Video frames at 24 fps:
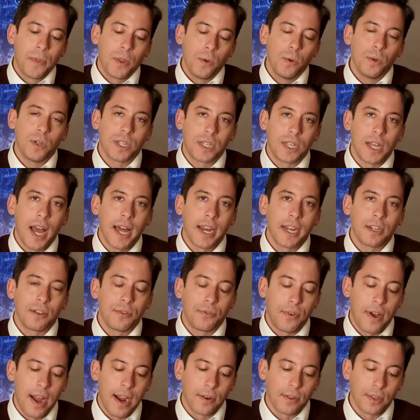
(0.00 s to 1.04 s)
who decided
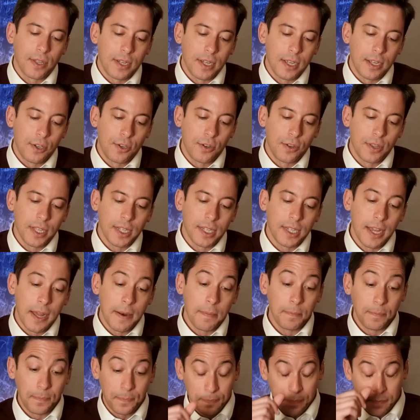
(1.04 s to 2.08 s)
to fire the teacher. They
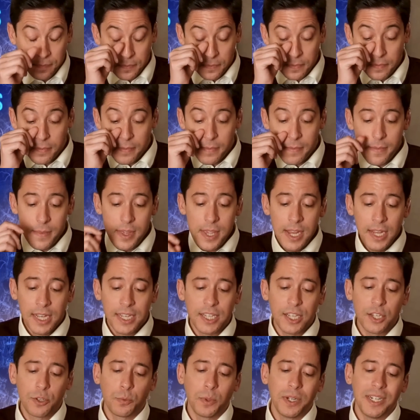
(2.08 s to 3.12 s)
said,
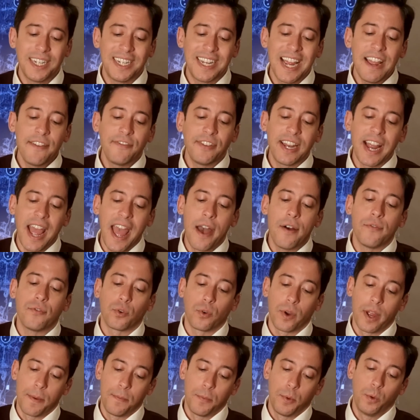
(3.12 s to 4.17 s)
this is what David
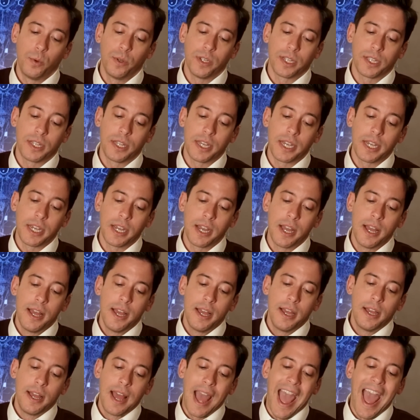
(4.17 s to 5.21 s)
Everett, who is the
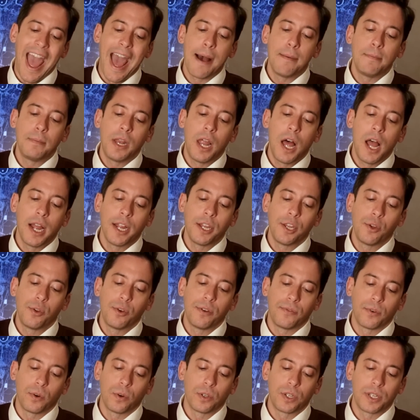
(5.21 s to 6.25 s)
Hamline
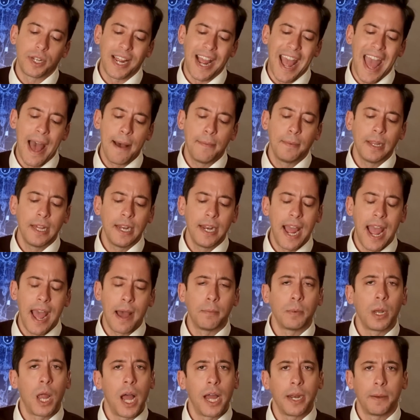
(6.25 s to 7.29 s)
University. Hamlin,
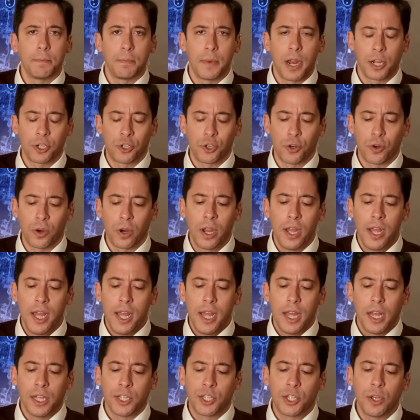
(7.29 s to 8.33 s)
Hamline, not sure.
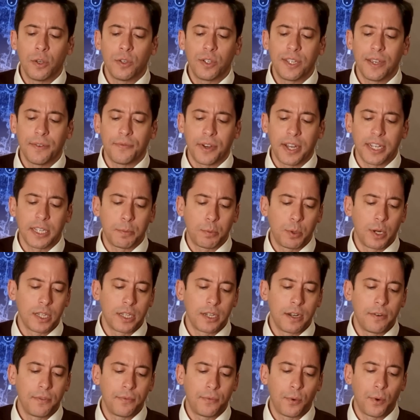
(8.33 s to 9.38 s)
Associate Vice
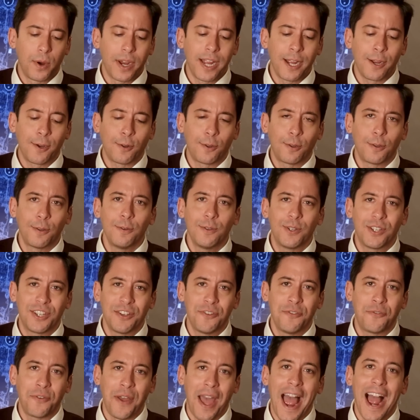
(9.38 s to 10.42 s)
President for Inclusive